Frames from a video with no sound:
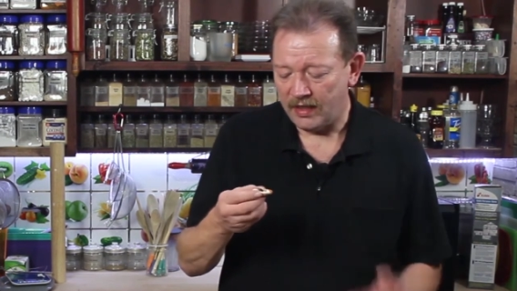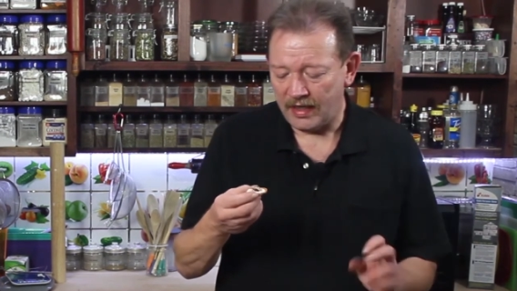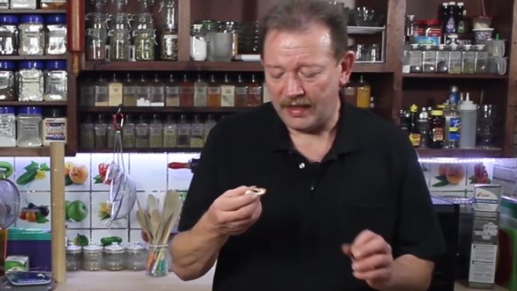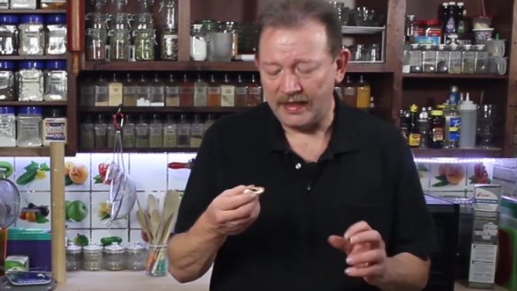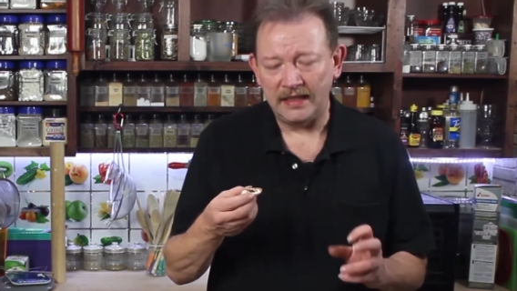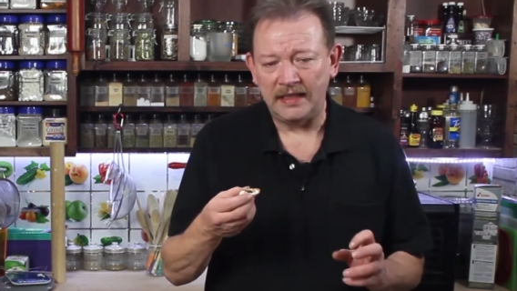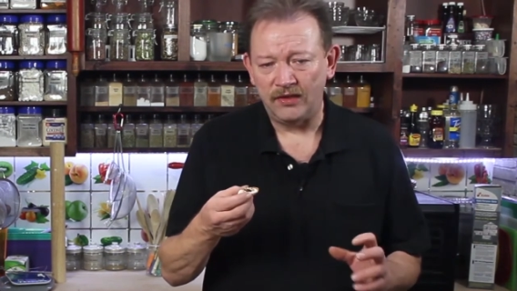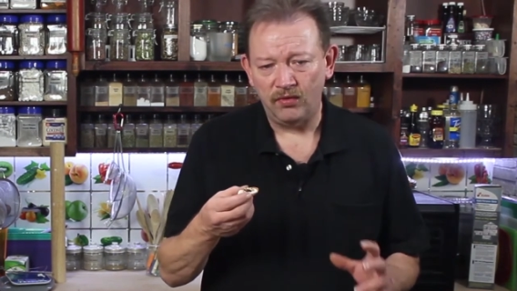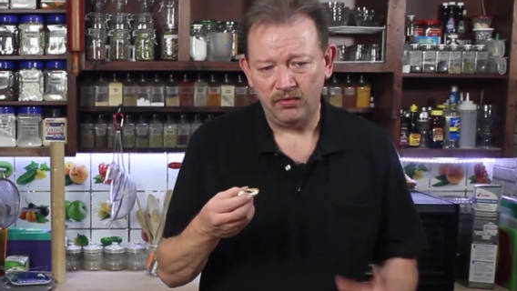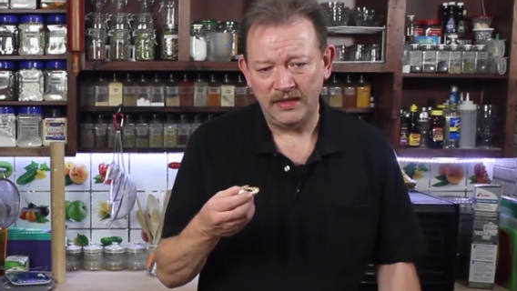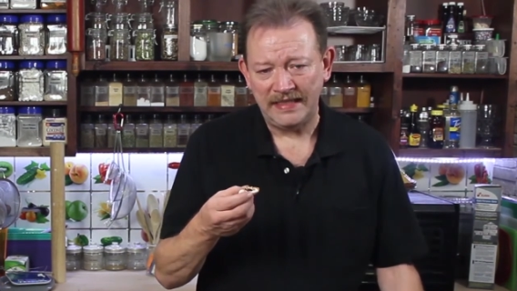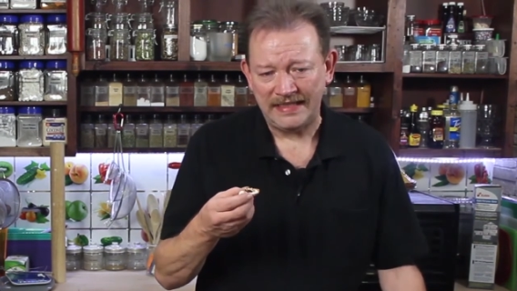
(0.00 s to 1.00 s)
and they
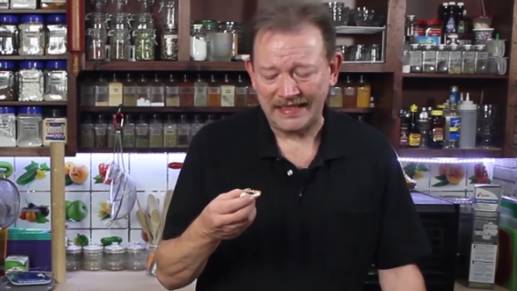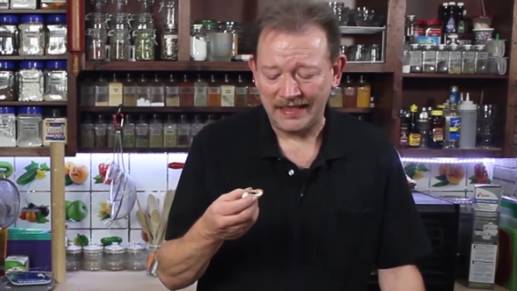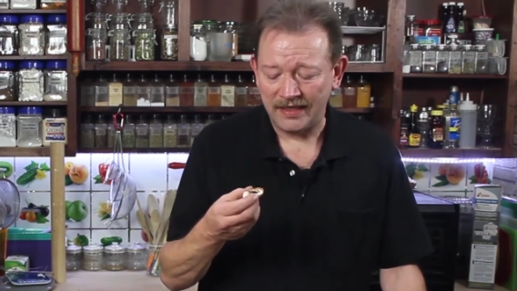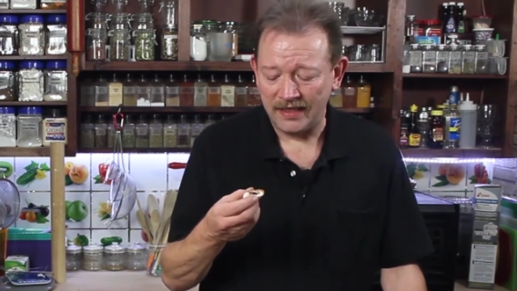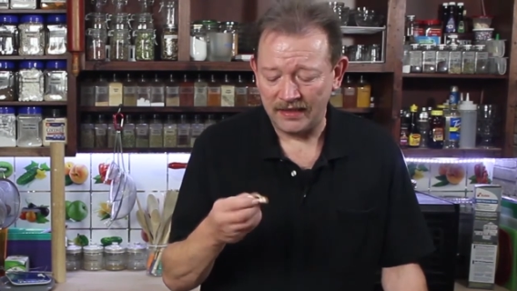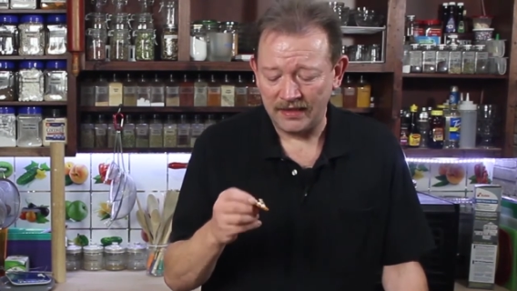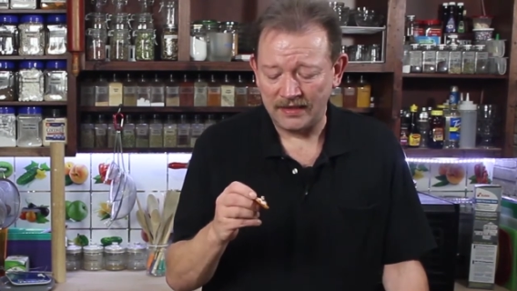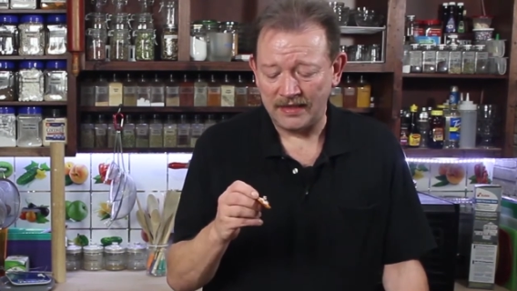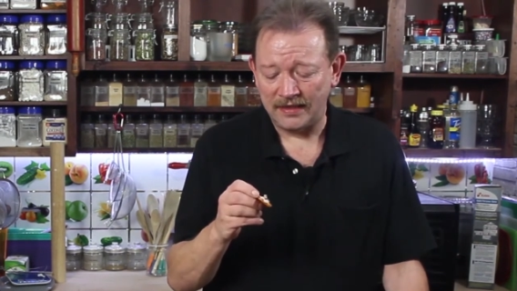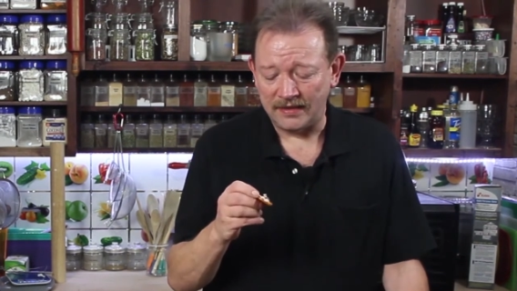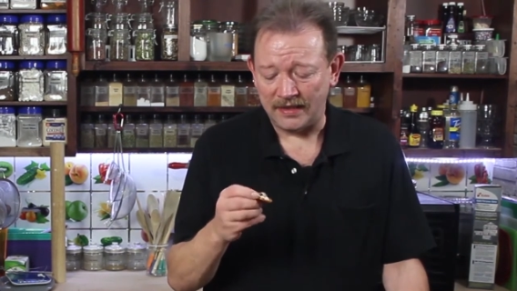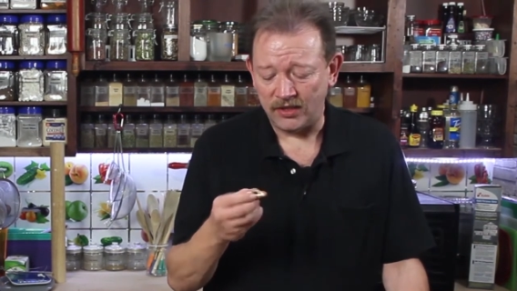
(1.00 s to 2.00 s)
decreased in thickness
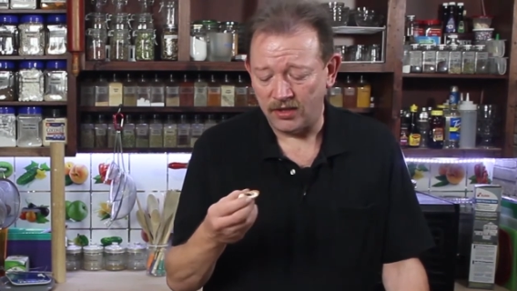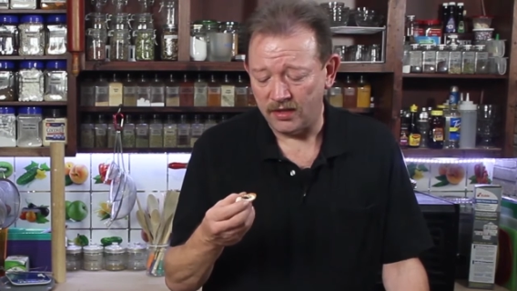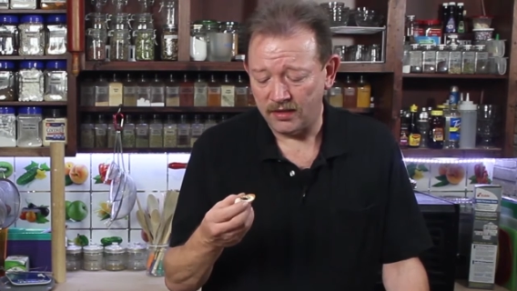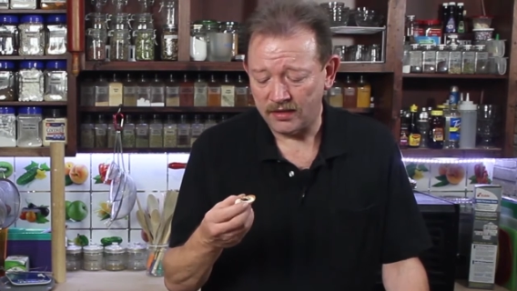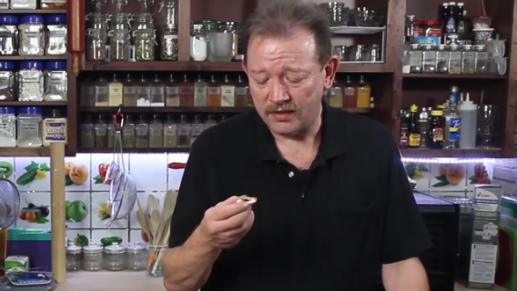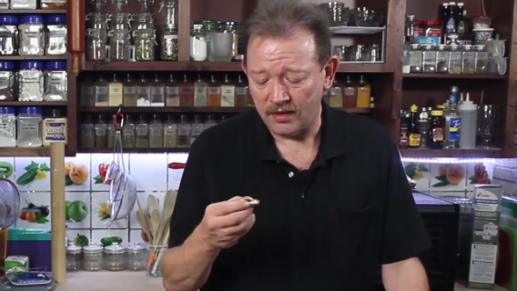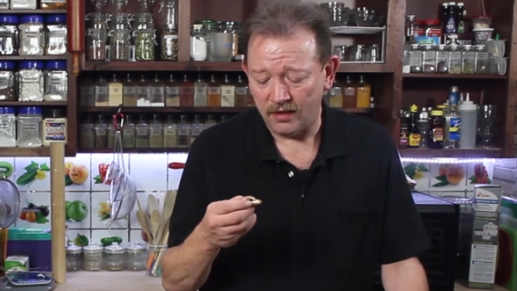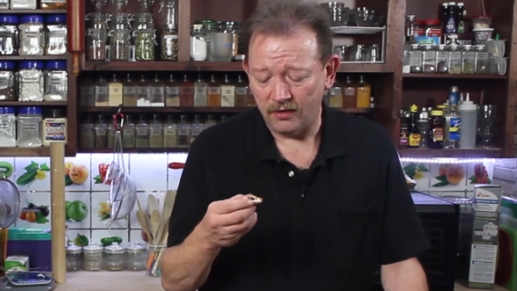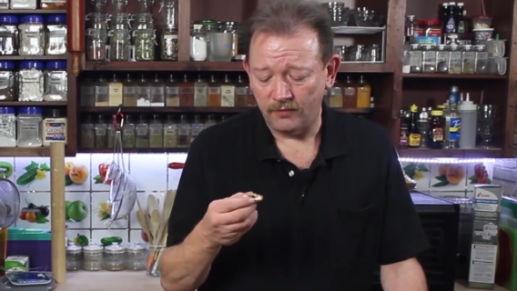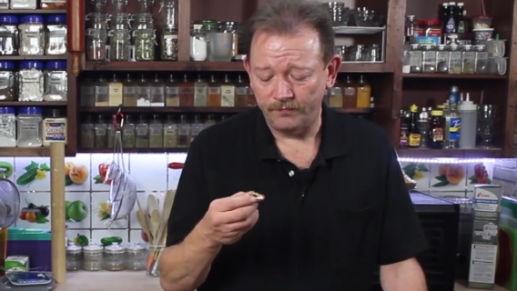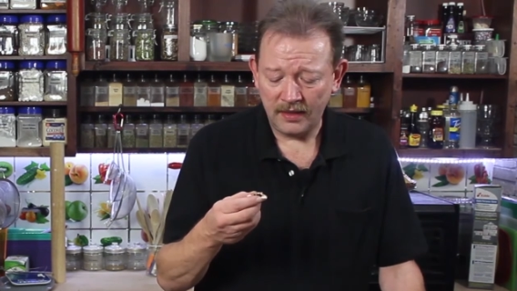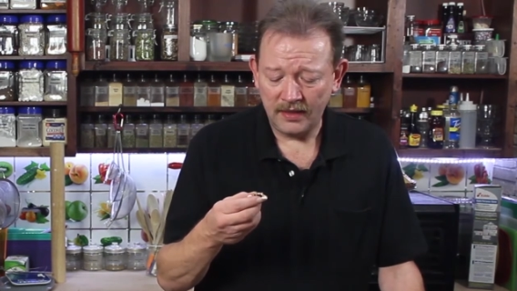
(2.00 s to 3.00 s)
as they cooked,
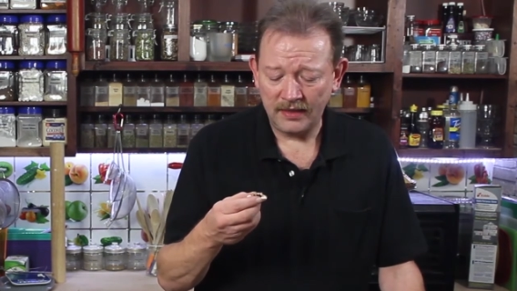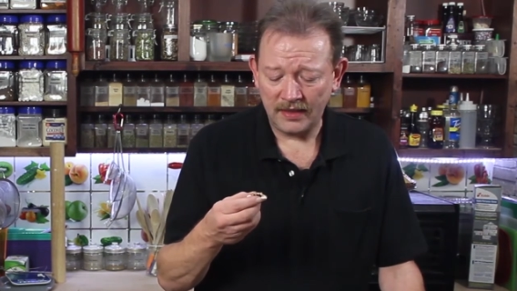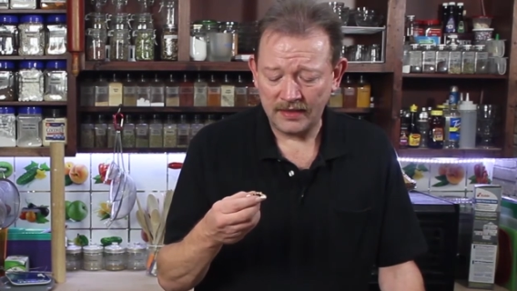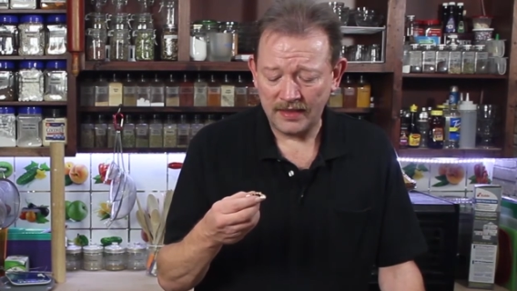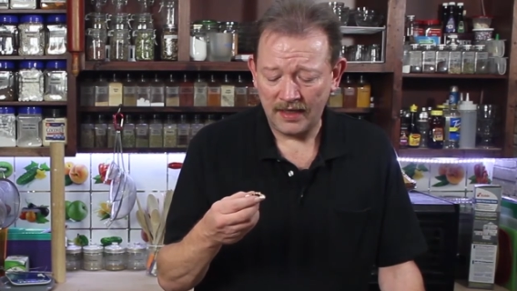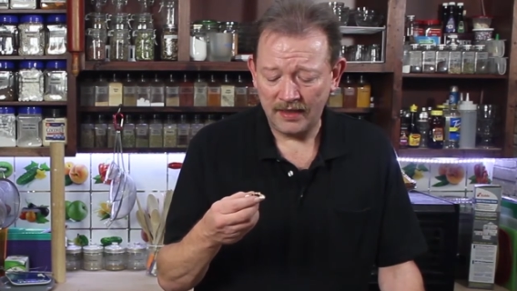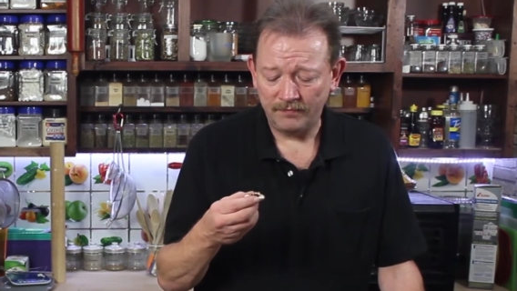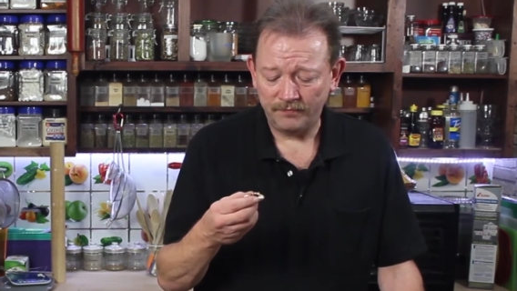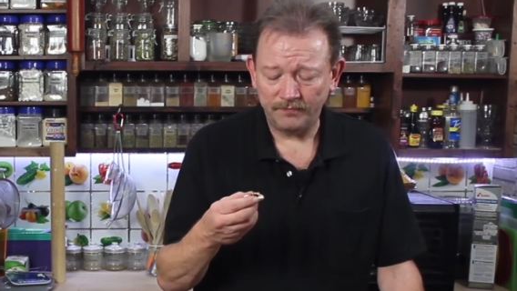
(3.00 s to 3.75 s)
so I think next time,